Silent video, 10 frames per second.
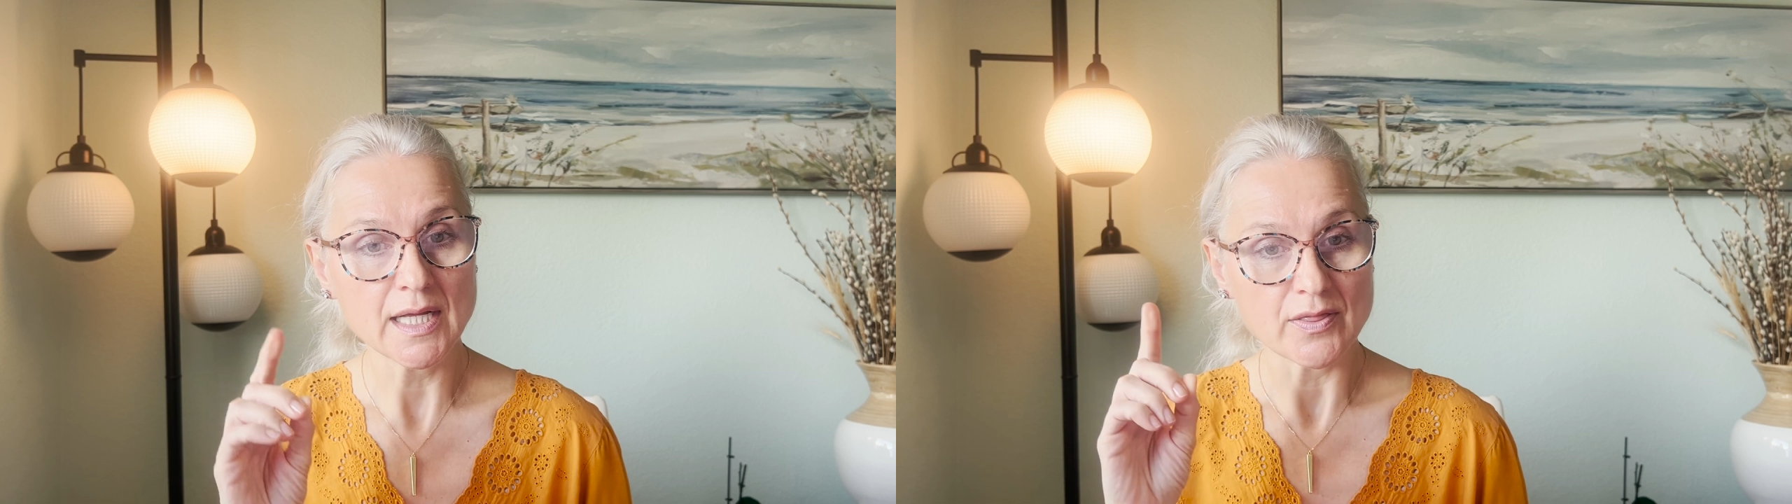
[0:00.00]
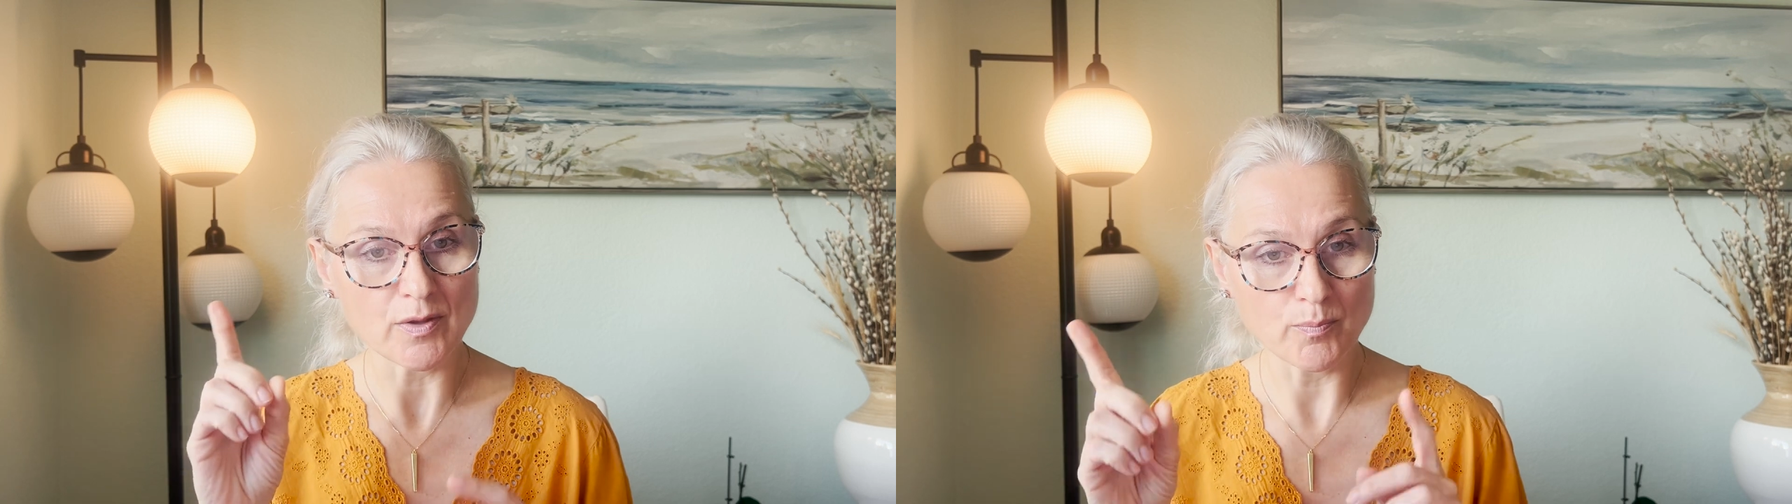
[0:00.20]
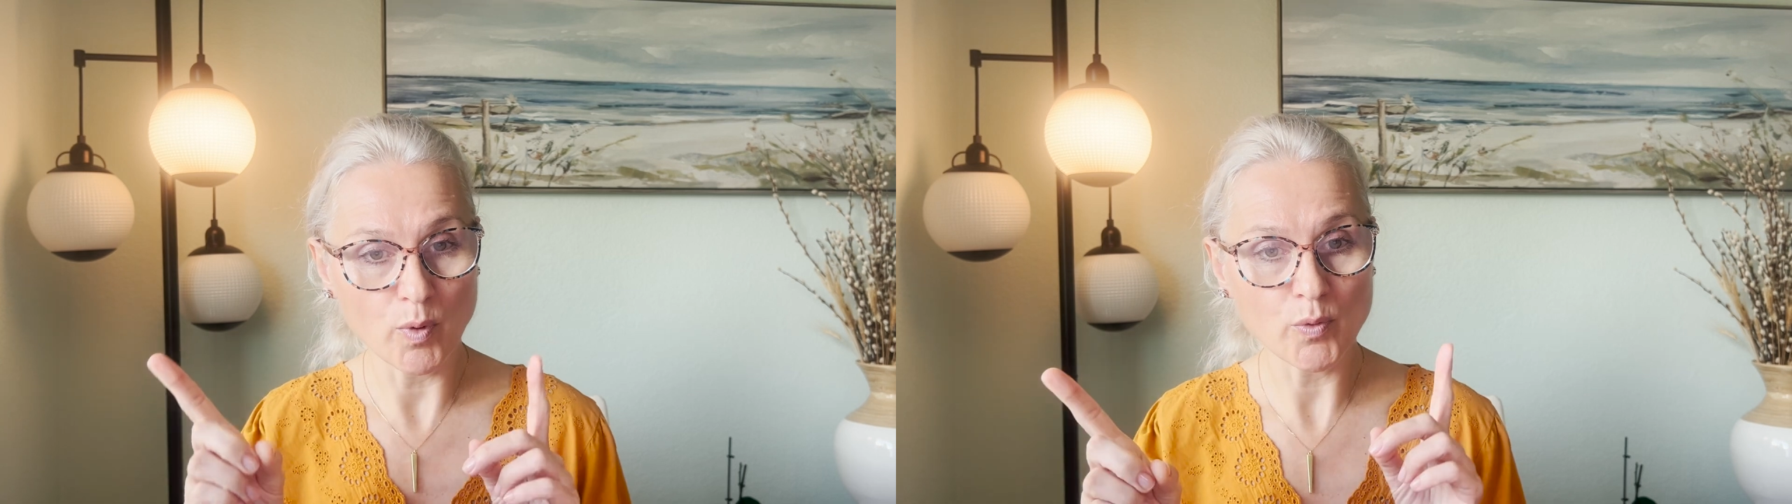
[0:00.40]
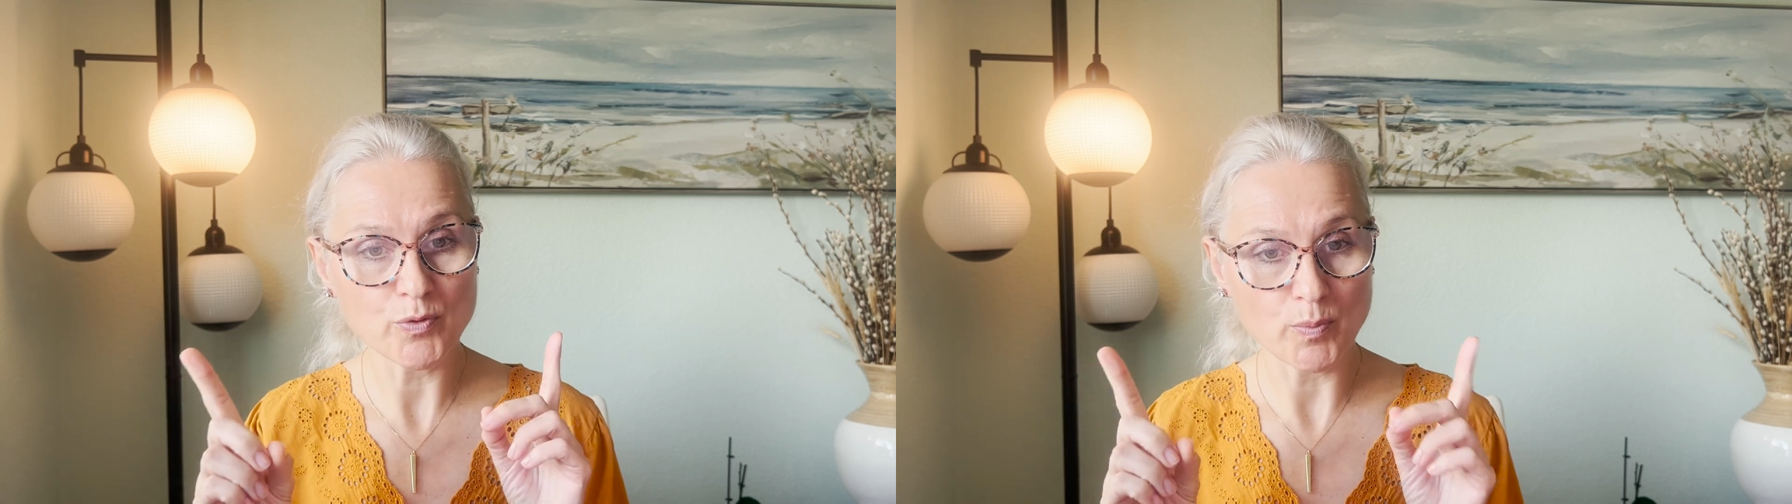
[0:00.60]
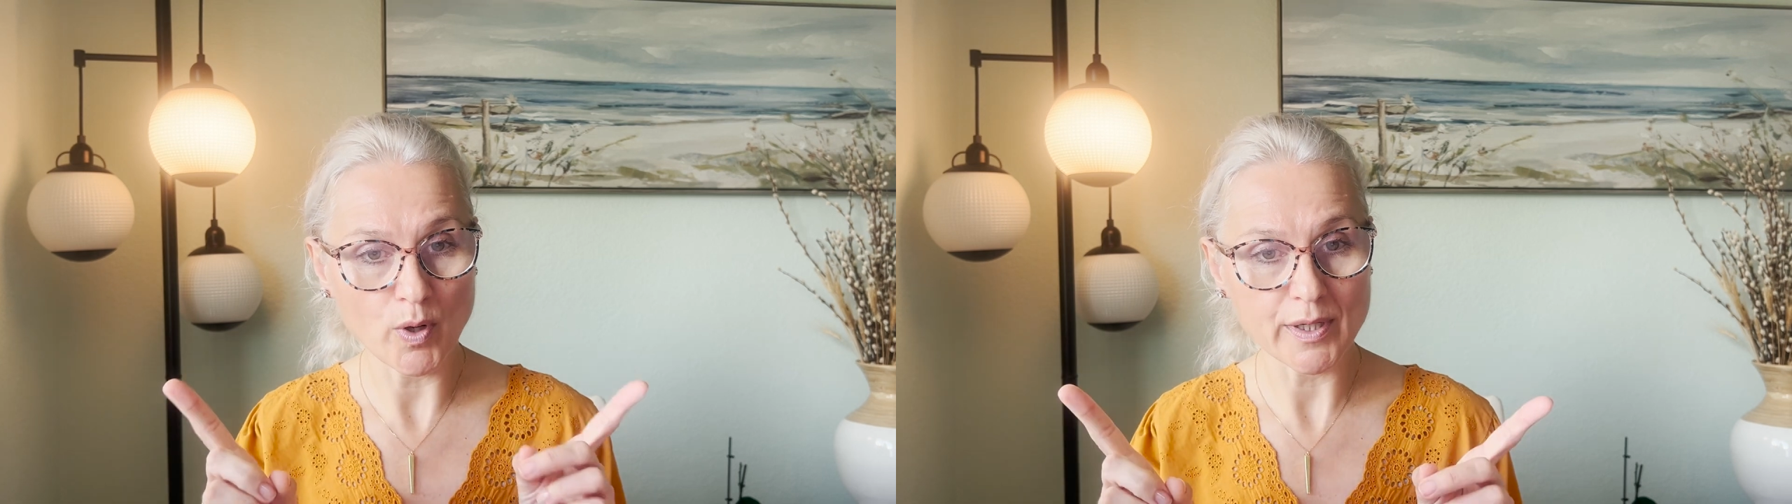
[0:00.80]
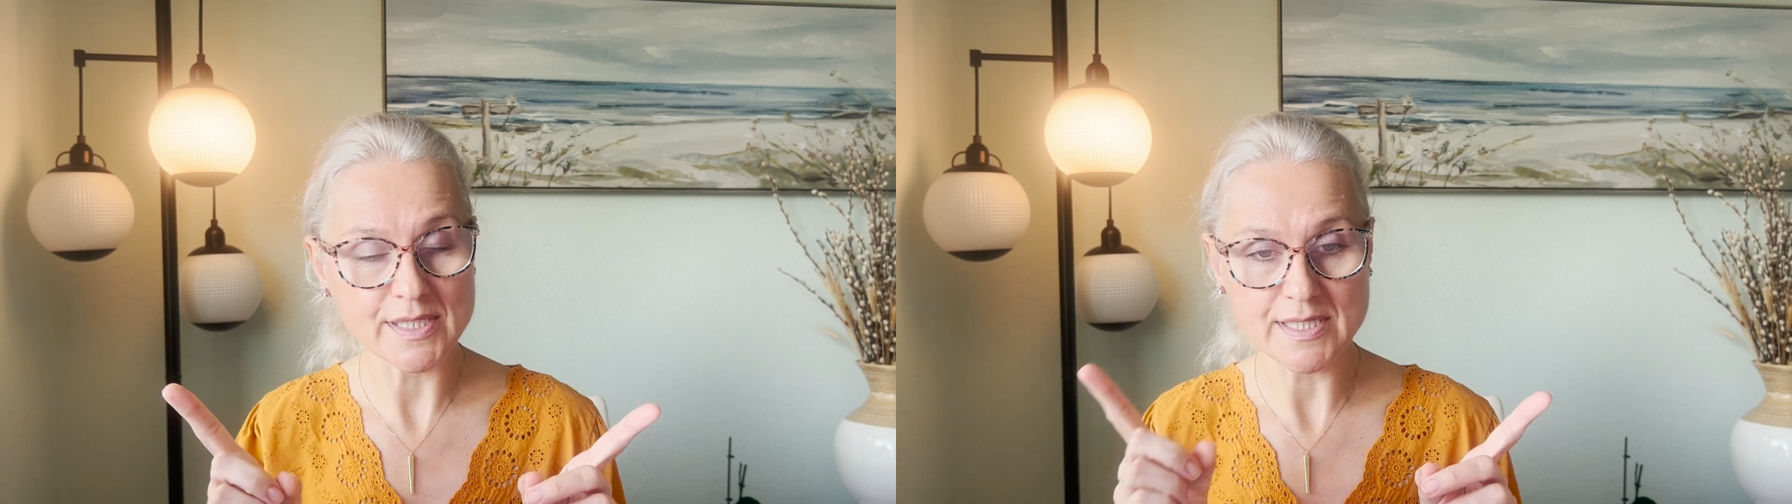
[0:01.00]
that both parties